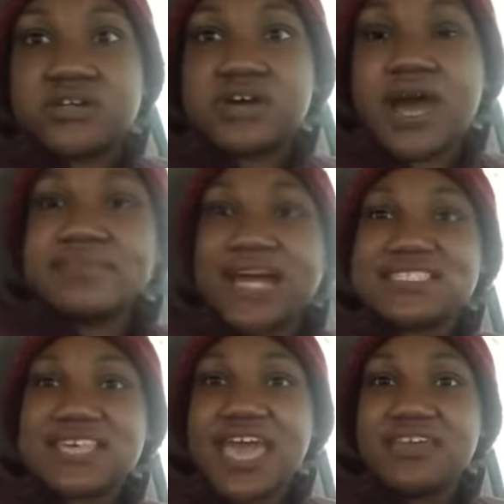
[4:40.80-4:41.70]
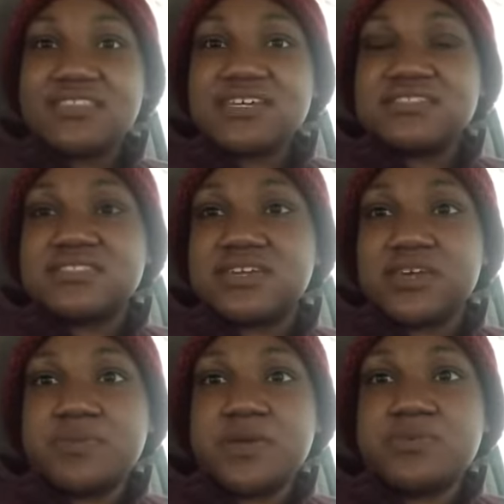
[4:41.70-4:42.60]
I'm not saying this to
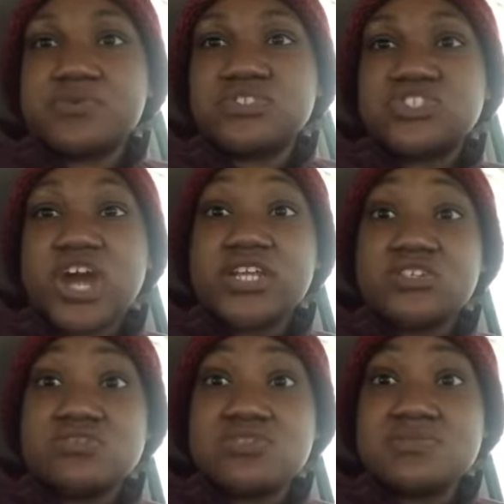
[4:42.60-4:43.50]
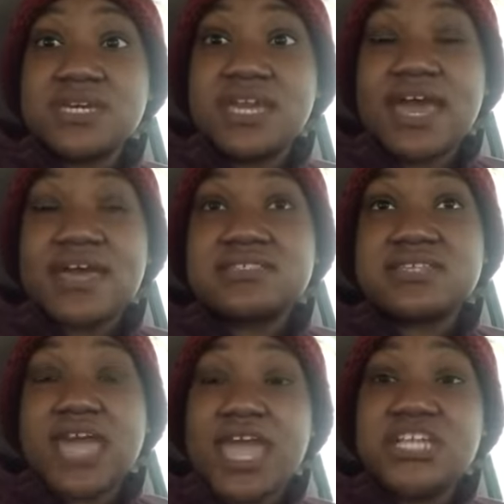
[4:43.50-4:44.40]
get people to try to use me as
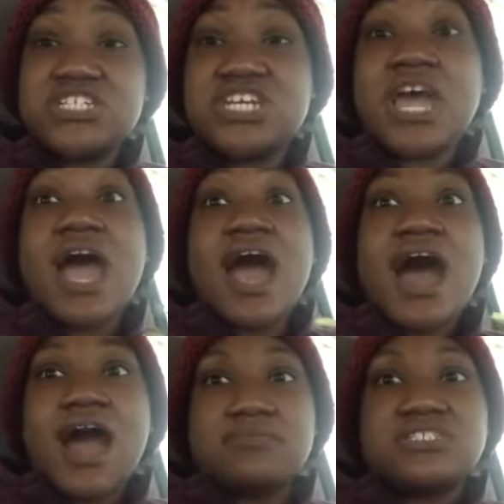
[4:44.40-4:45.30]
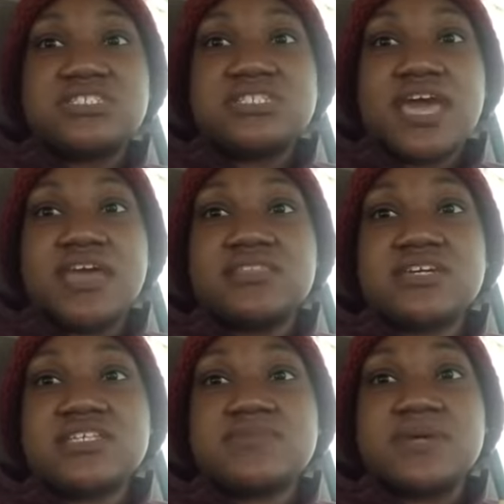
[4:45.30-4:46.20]
an agent. I'm just saying
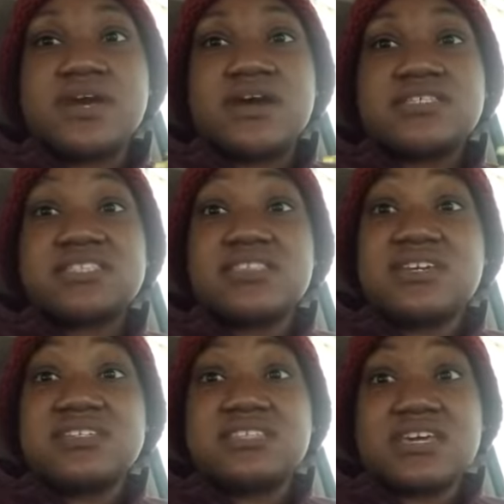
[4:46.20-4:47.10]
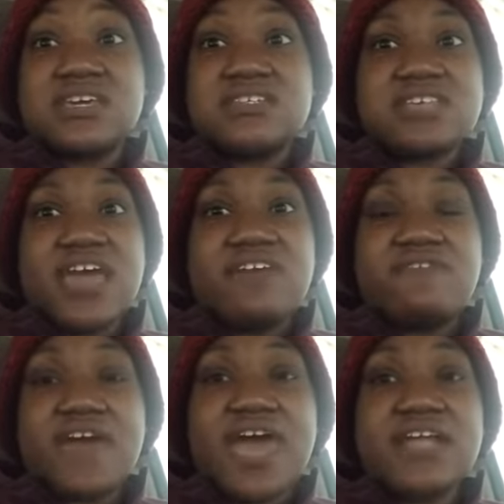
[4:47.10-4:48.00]
this because this is a
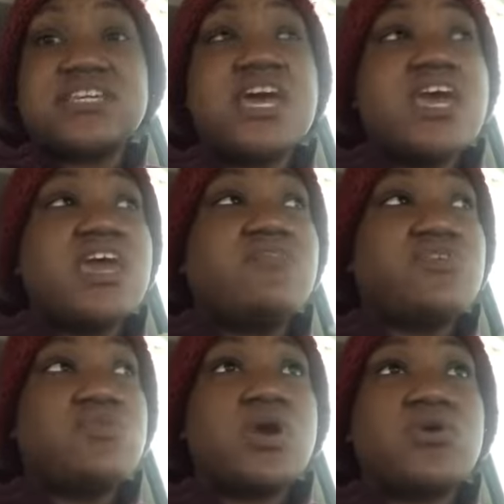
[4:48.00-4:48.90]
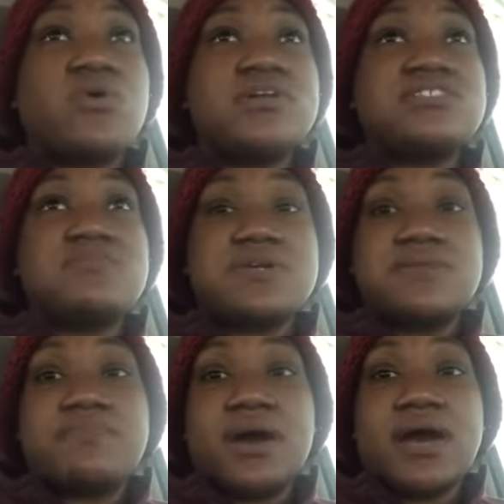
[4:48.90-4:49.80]
fact. If you are going to
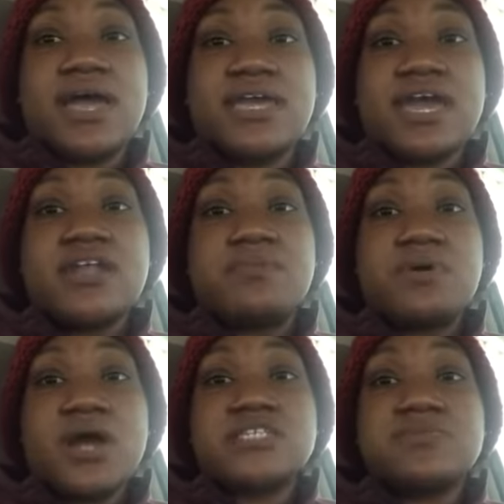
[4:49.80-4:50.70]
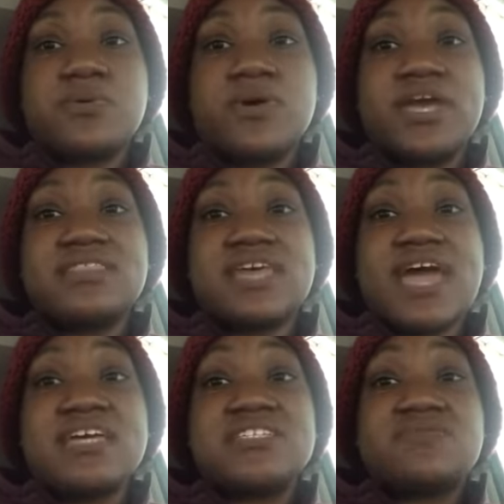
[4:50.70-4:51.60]
be buying at a price point
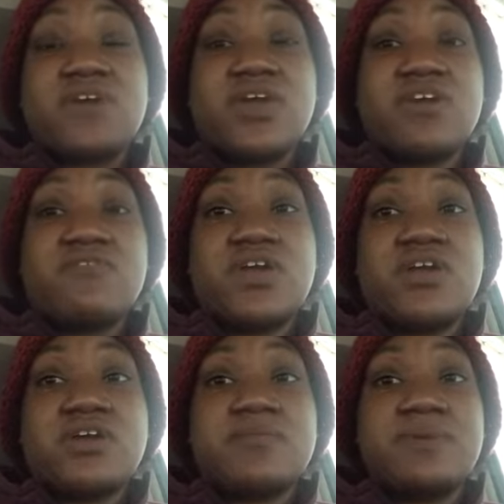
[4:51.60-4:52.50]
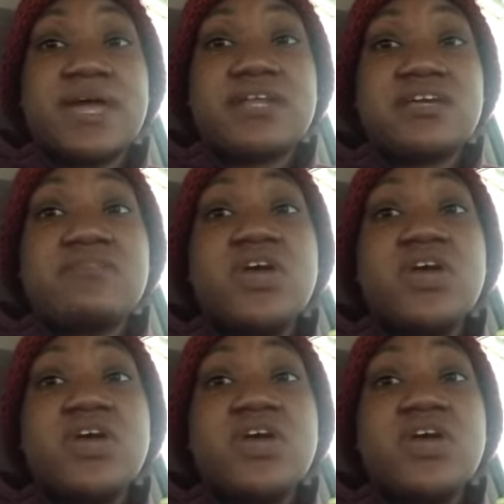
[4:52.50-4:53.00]
that is very competitive,